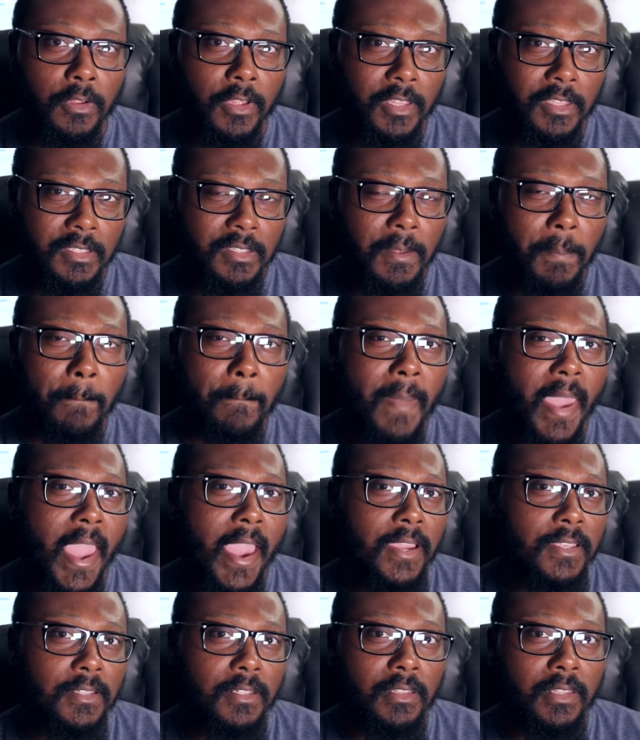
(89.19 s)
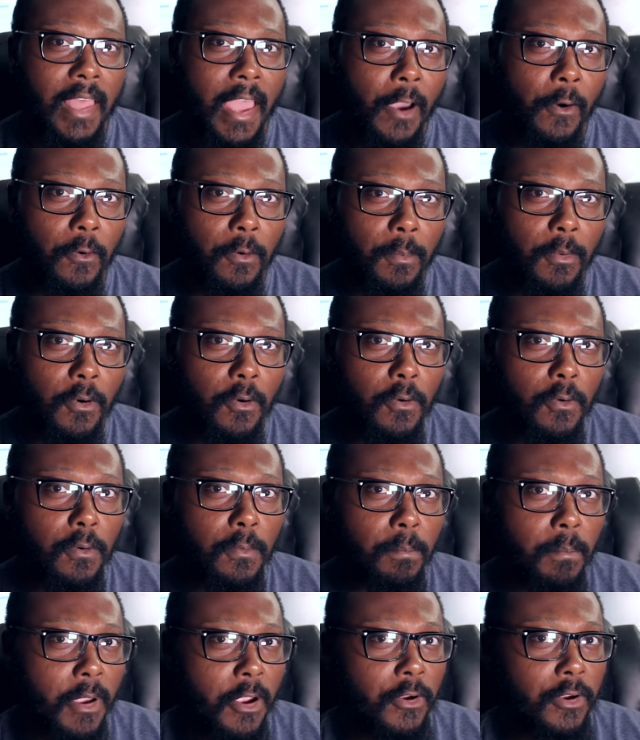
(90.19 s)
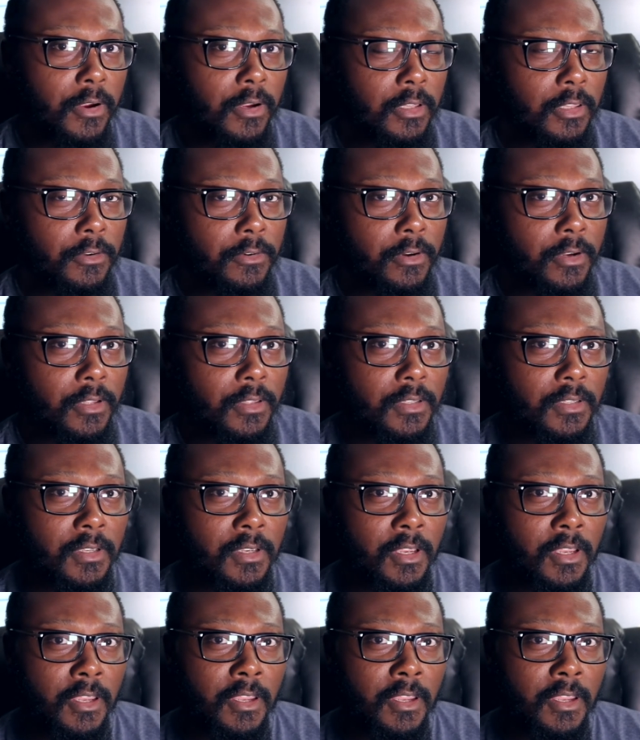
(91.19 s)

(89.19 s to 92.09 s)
that's the max allowable bearing clearance.